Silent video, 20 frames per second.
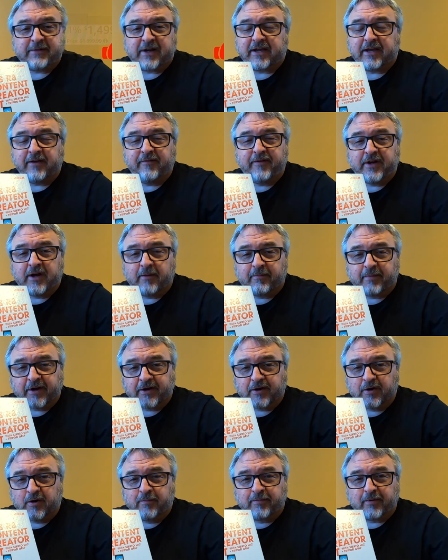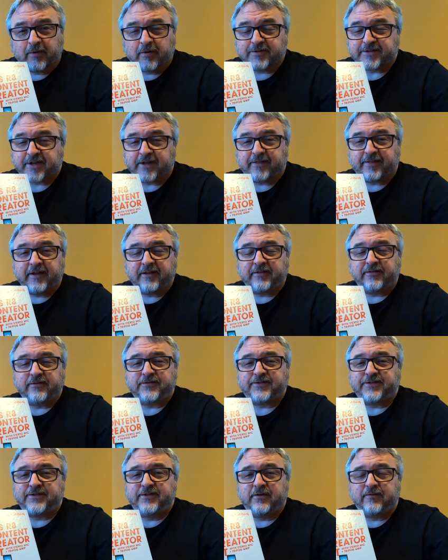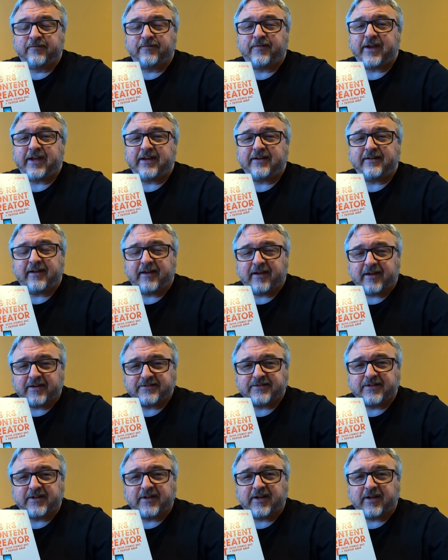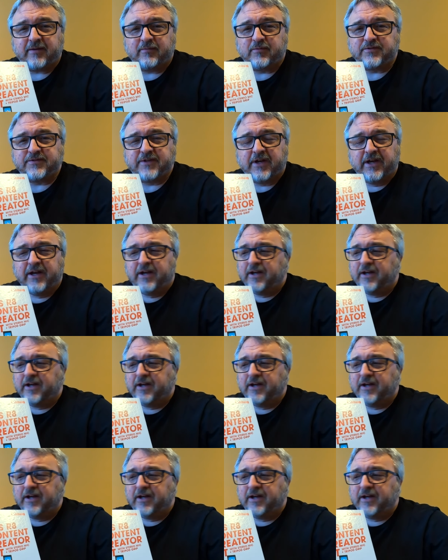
I'm not giving up on GoPros. I think they're still fantastic cameras.